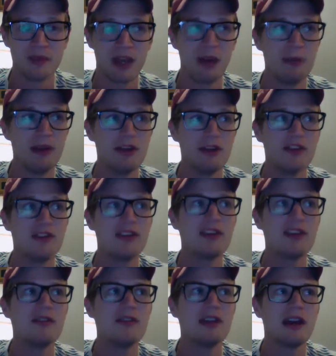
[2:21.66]
I mean, just
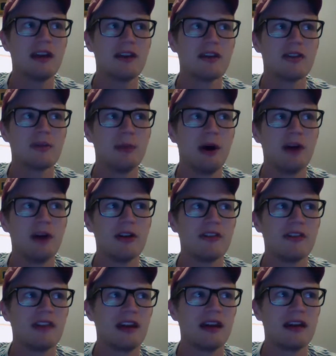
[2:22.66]
even like the
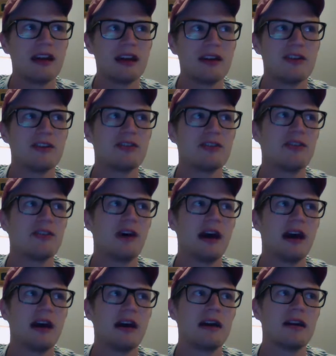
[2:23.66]
smallest thing, like just
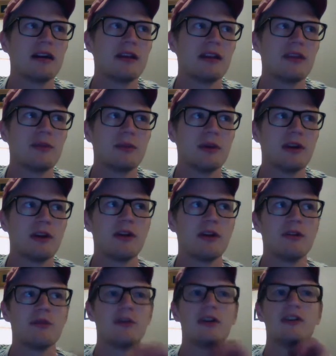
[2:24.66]
trying, that's one of the
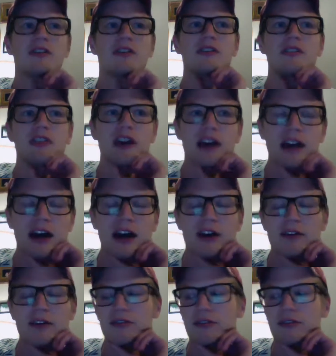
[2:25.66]
reasons like
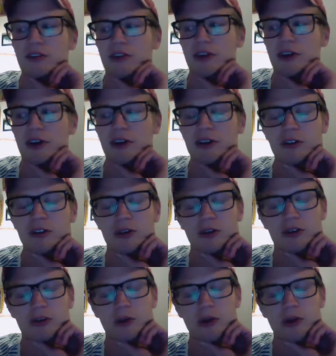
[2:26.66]
I've started to
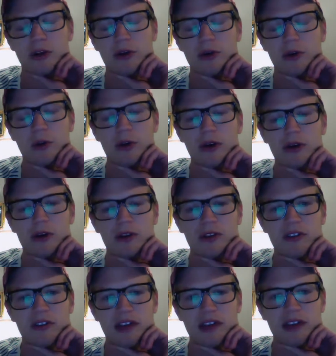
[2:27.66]
enjoy the
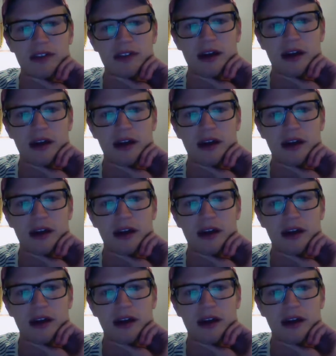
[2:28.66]
oils is